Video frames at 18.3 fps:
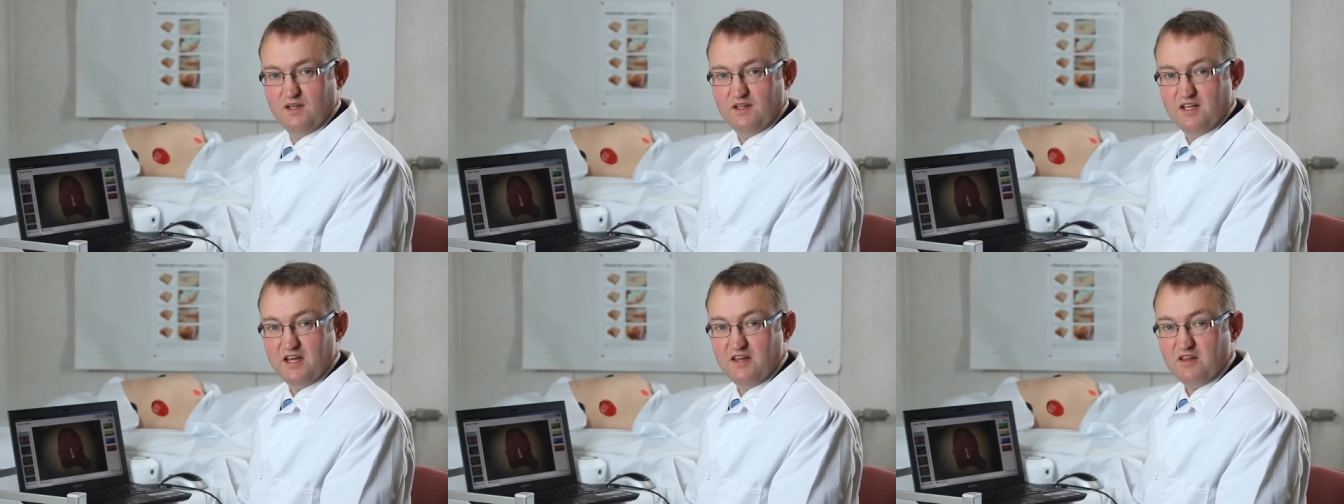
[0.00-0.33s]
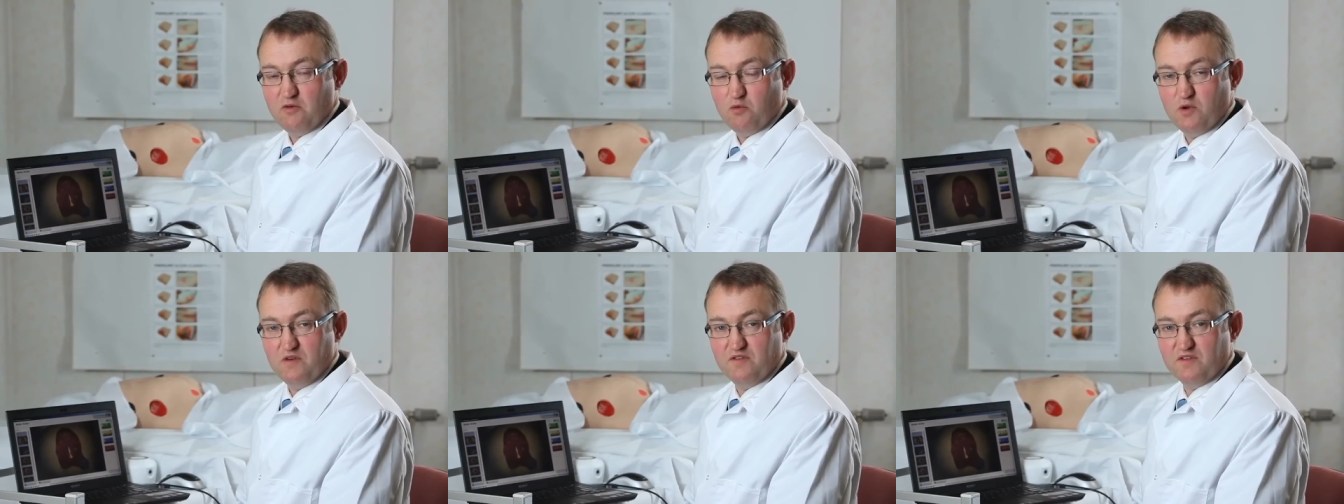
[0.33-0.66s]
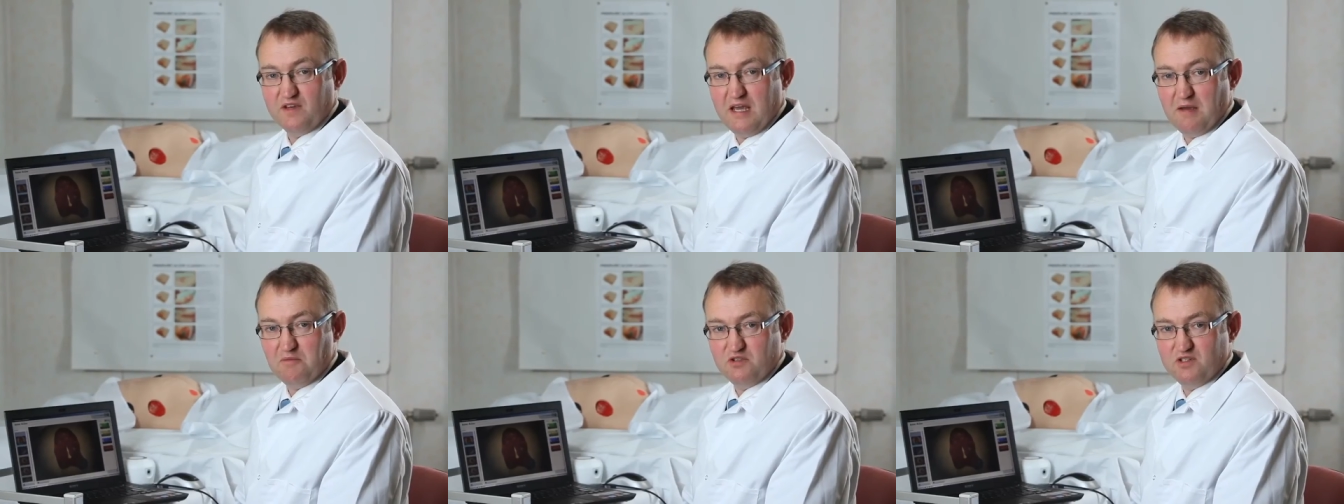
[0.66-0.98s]
Now that
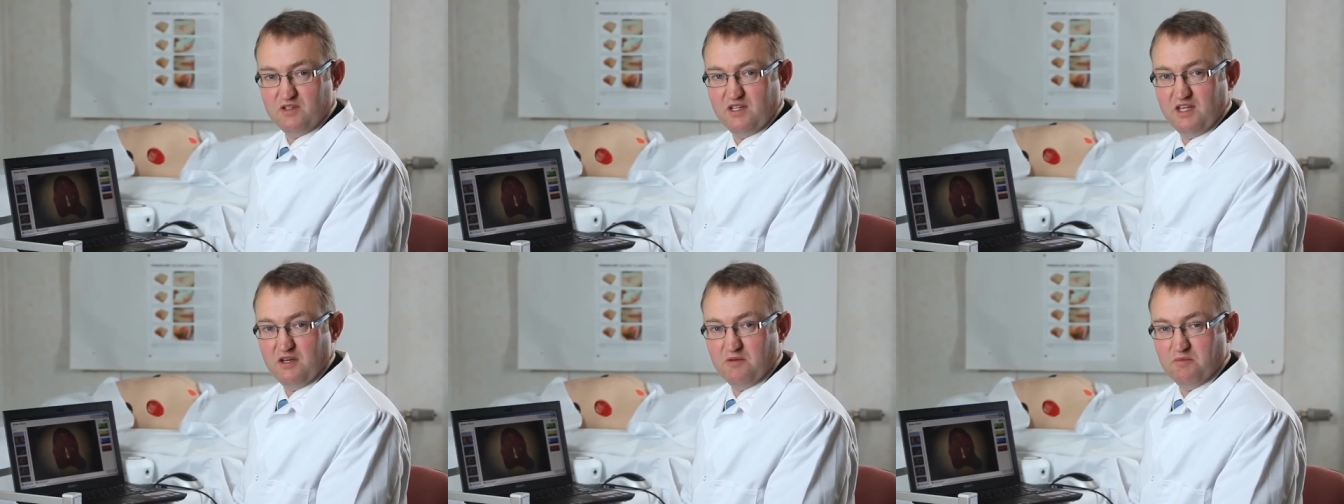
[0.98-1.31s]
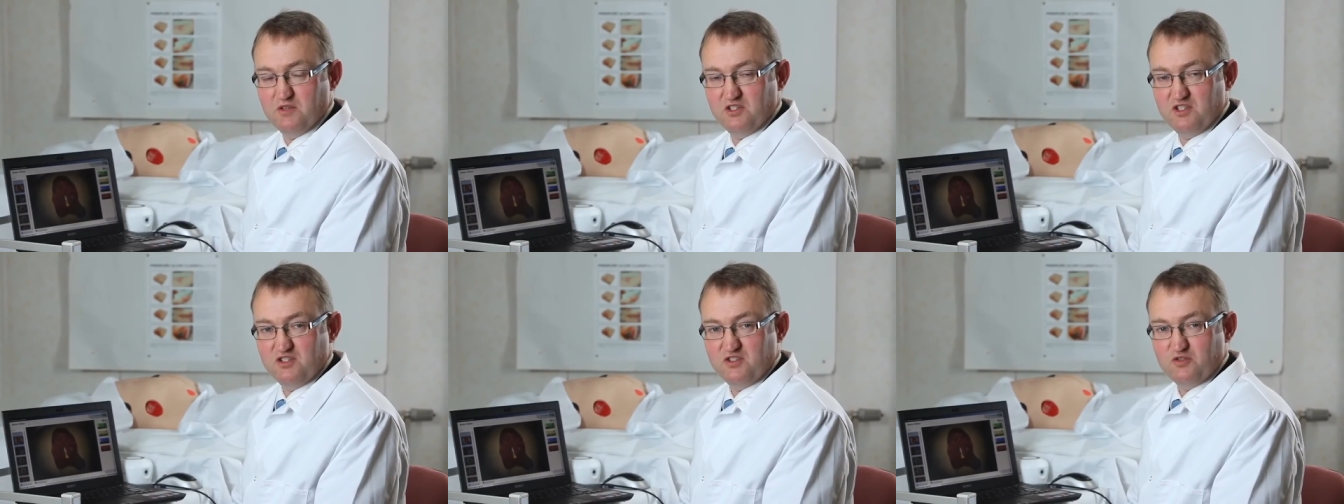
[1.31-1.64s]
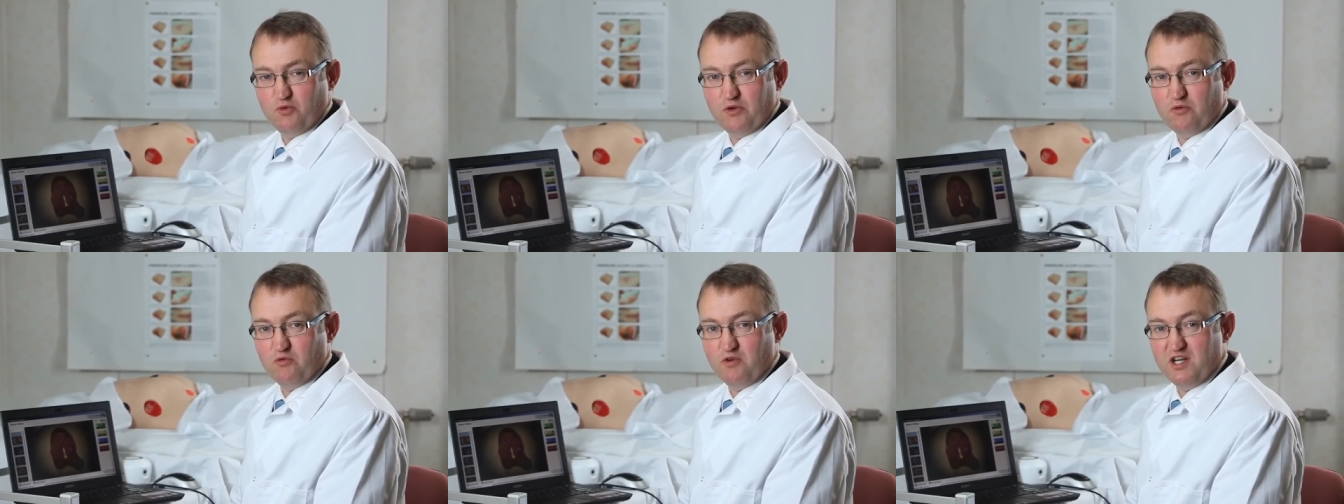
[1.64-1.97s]
we've captured the
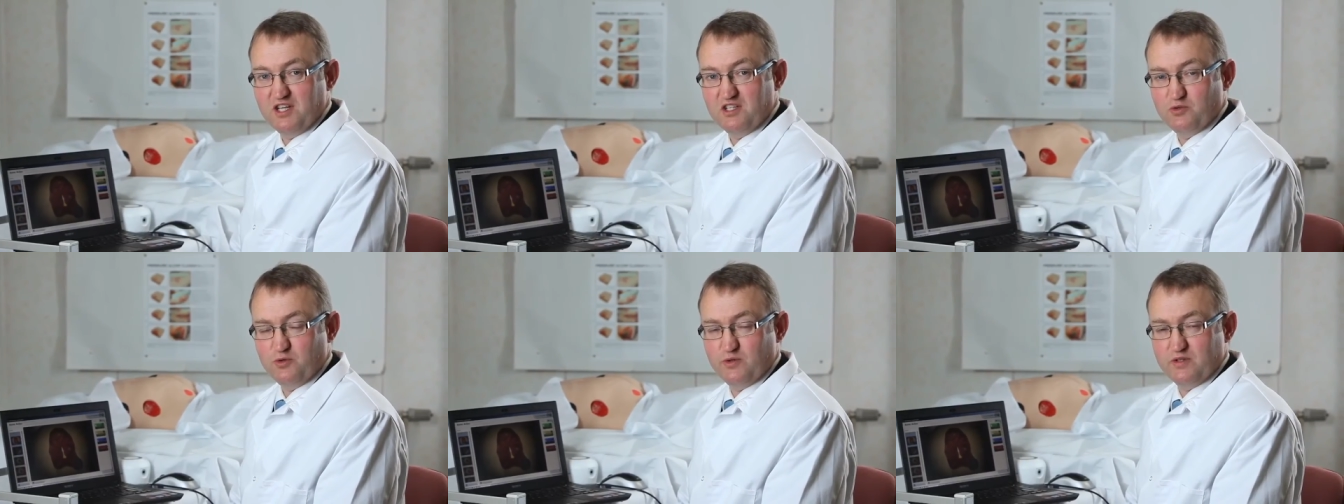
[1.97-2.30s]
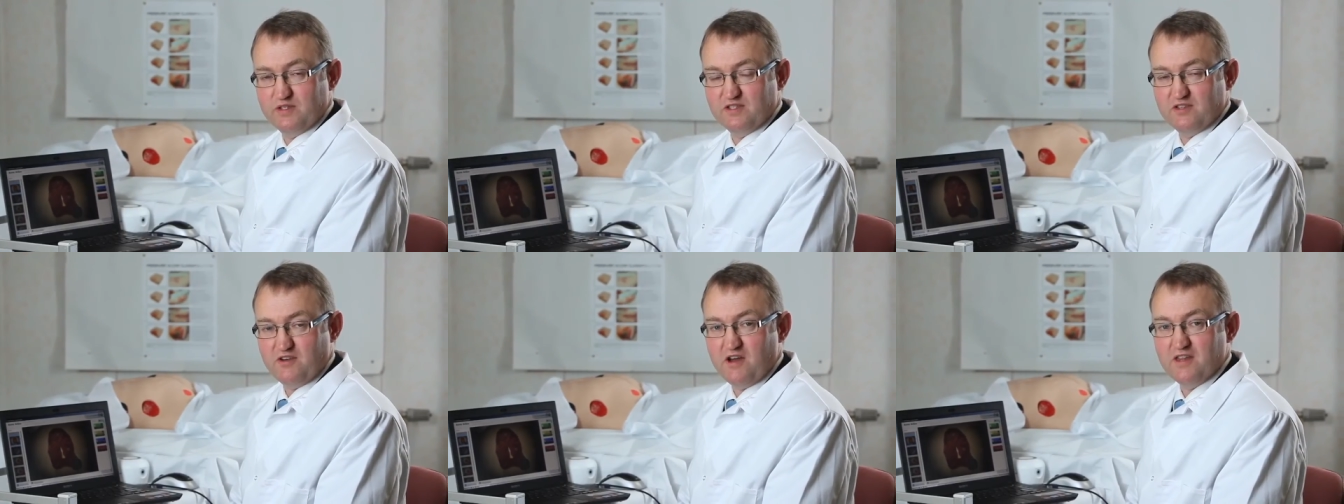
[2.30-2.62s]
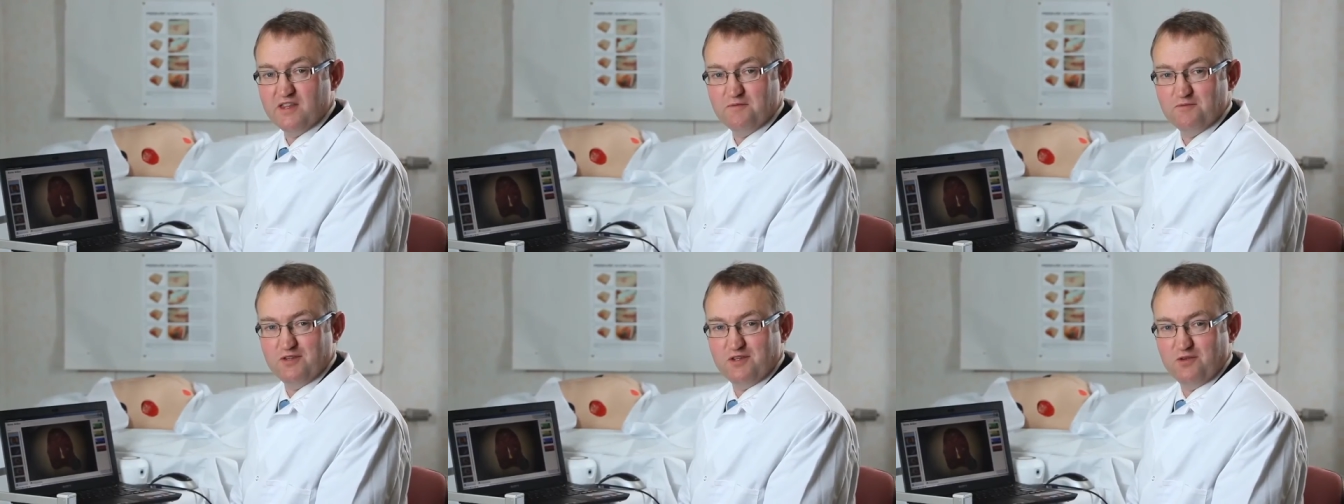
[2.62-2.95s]
images, we are ready to
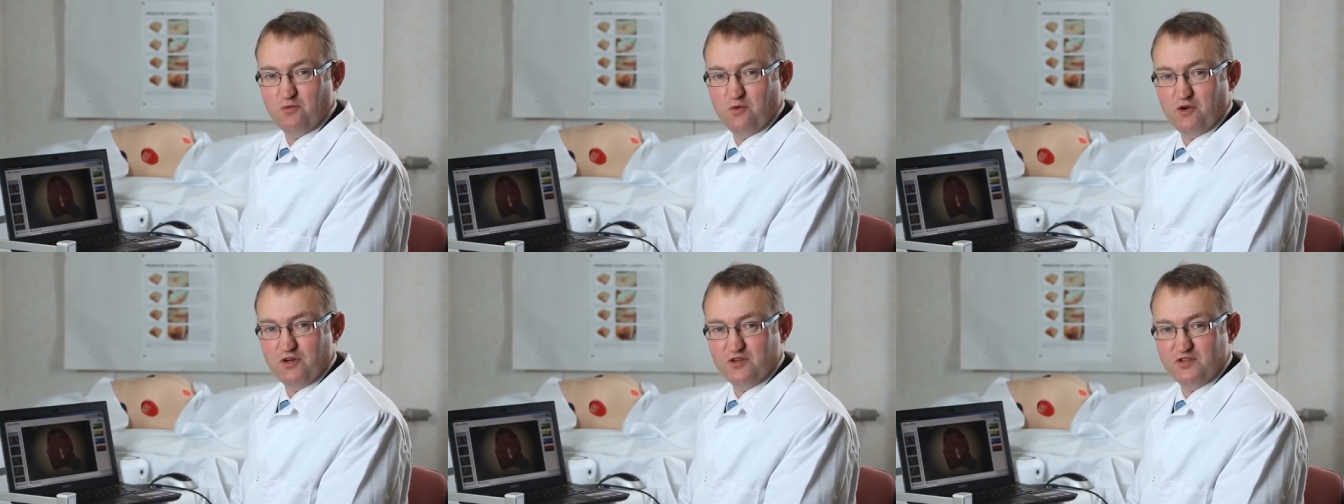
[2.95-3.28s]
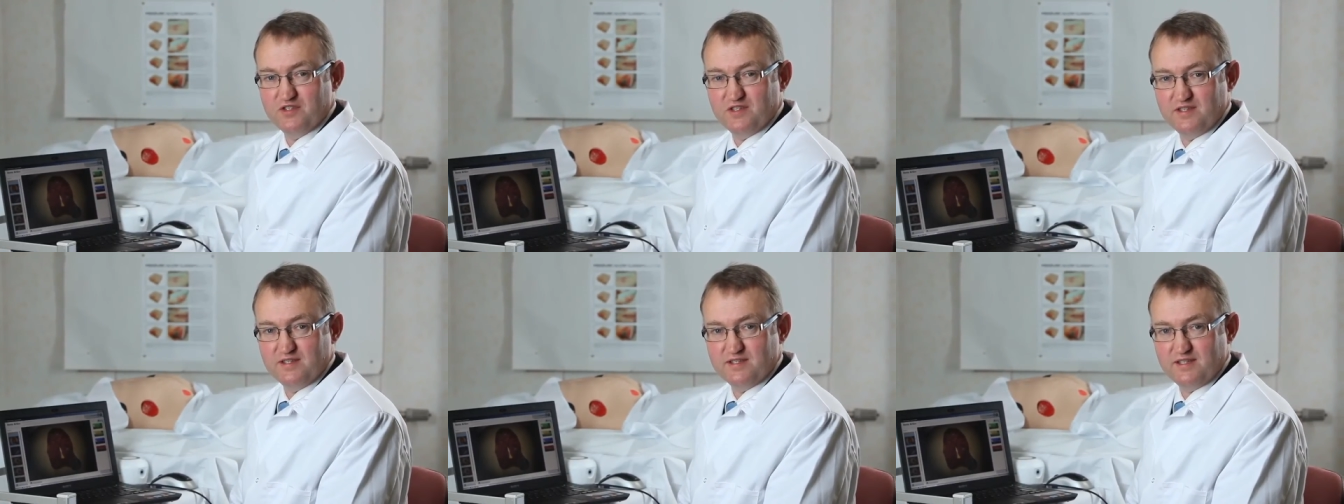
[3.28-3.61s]
assign them to the wounds in the